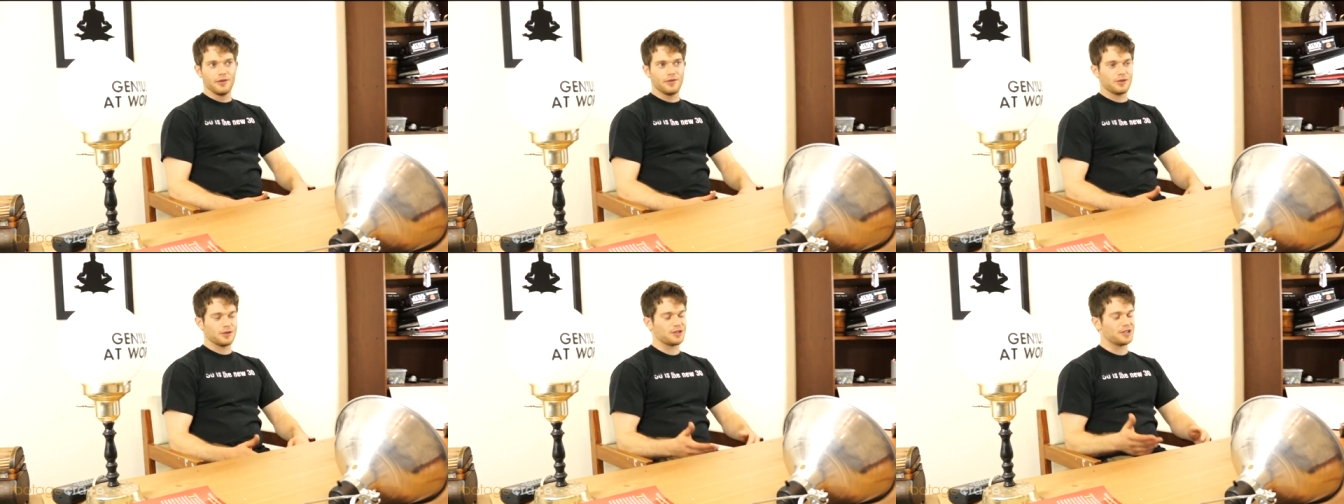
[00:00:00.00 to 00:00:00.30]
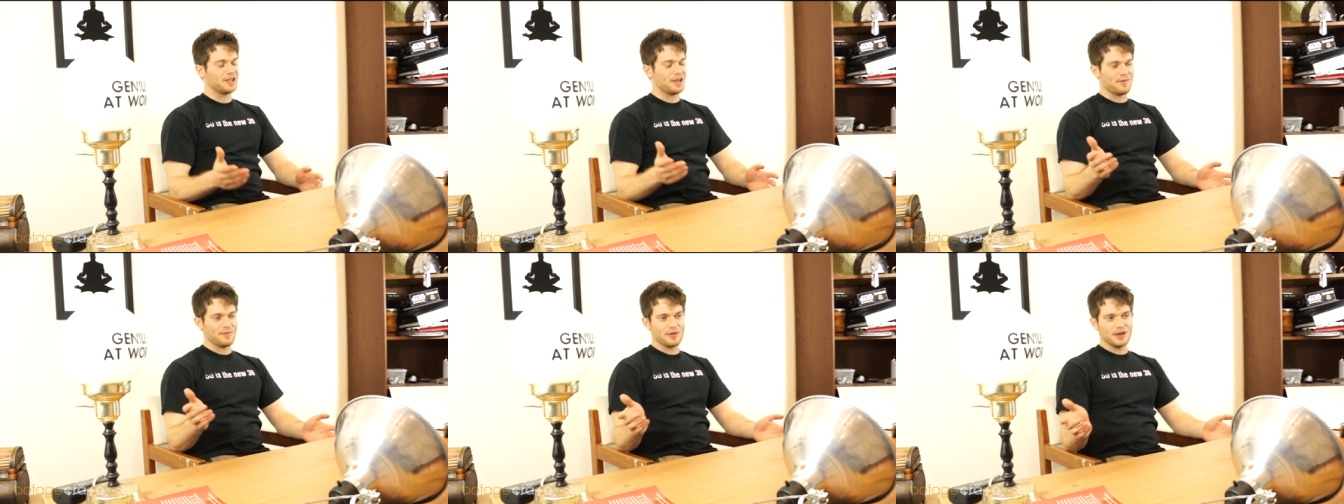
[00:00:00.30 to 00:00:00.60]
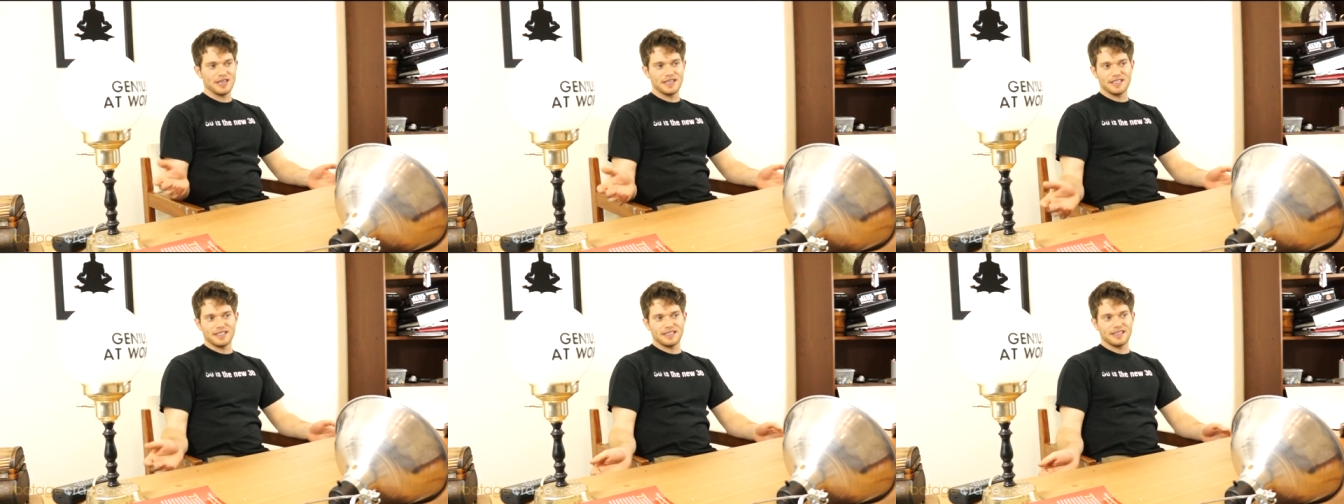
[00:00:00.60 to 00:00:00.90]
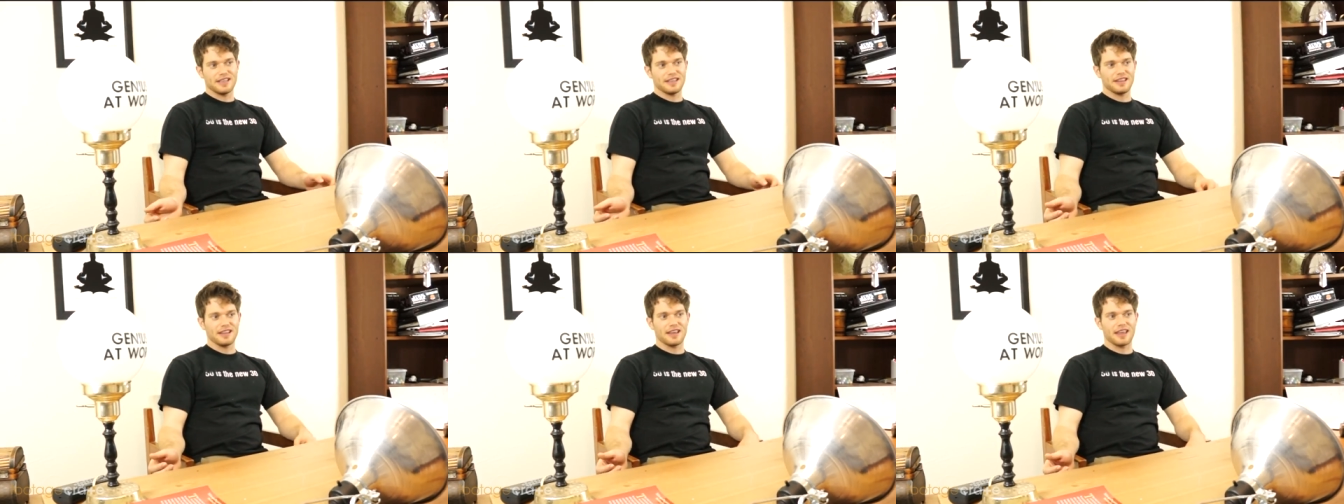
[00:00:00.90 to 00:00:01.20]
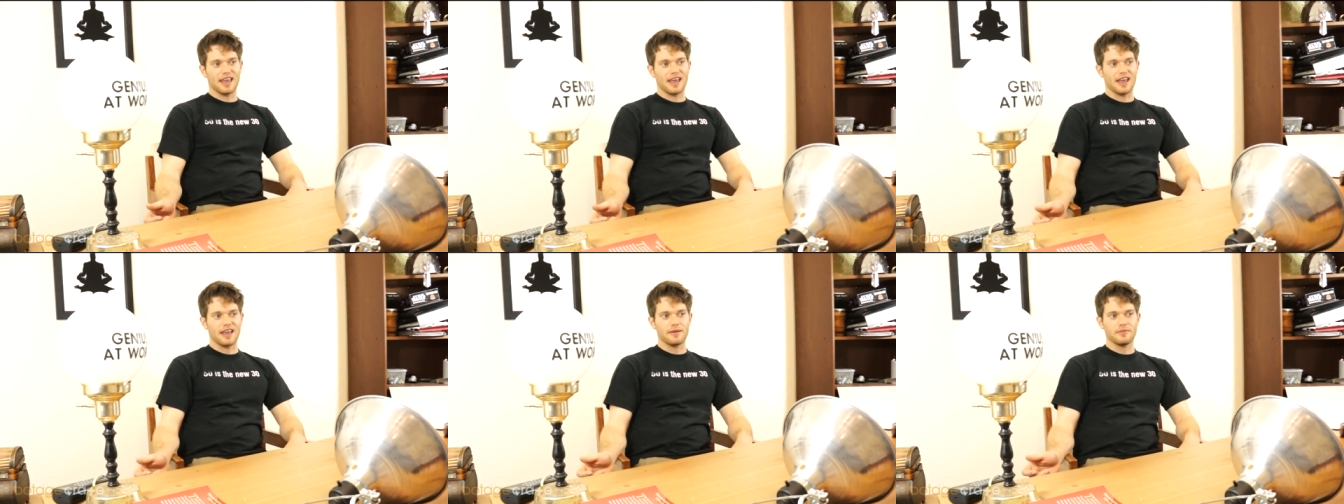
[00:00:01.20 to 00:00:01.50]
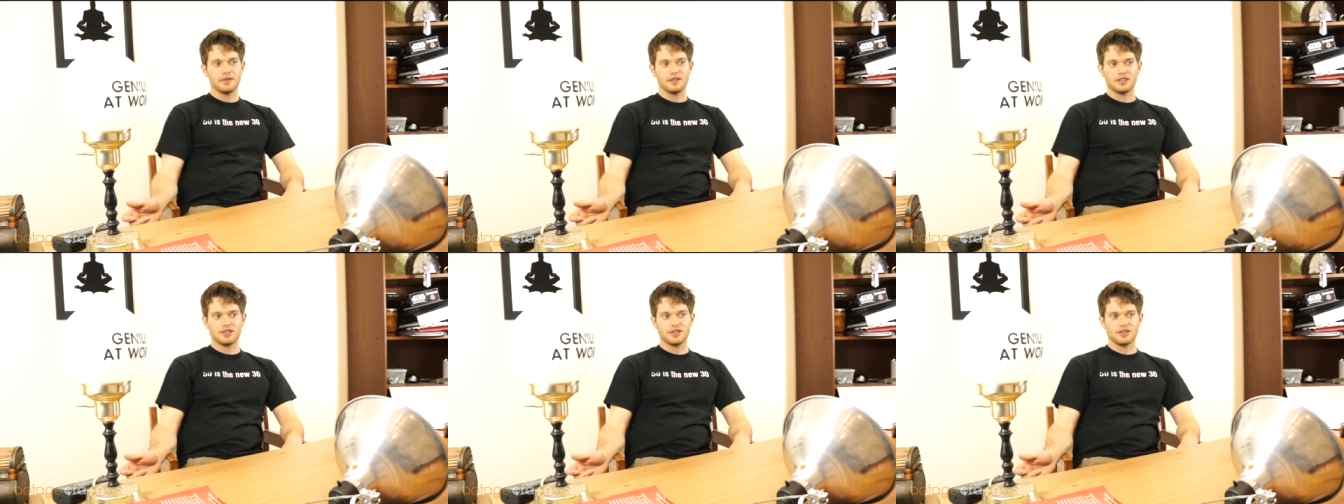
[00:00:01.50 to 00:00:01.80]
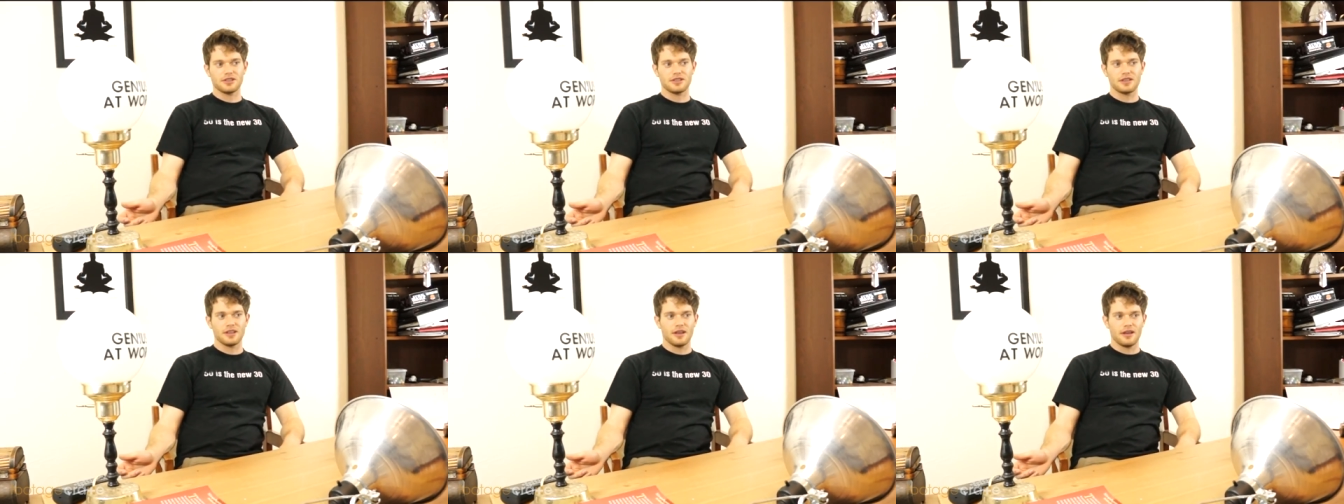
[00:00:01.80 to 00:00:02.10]
for some reason in the game is
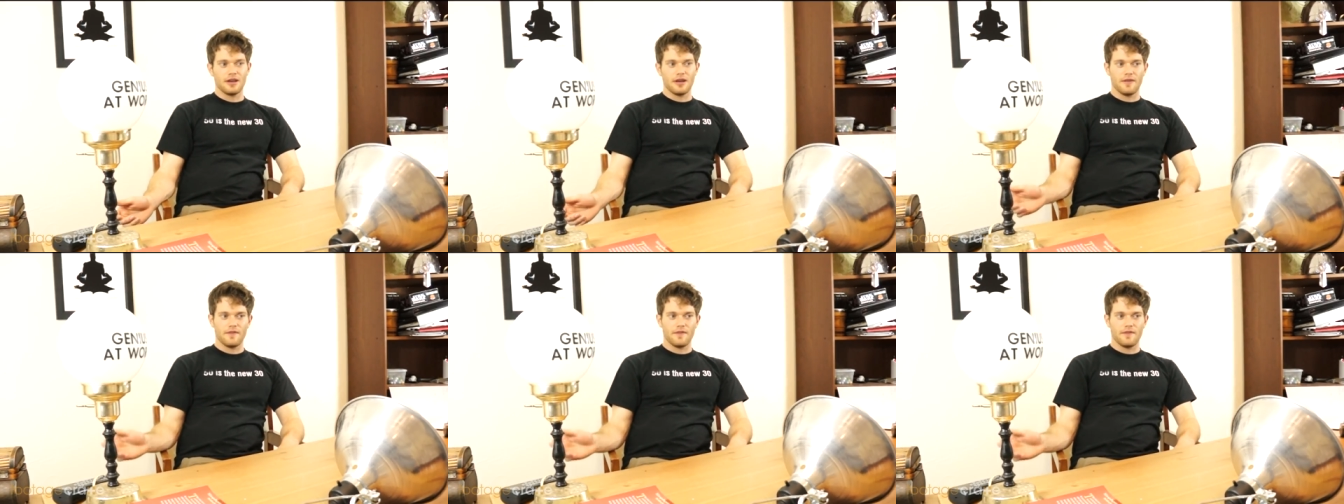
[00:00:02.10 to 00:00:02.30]
just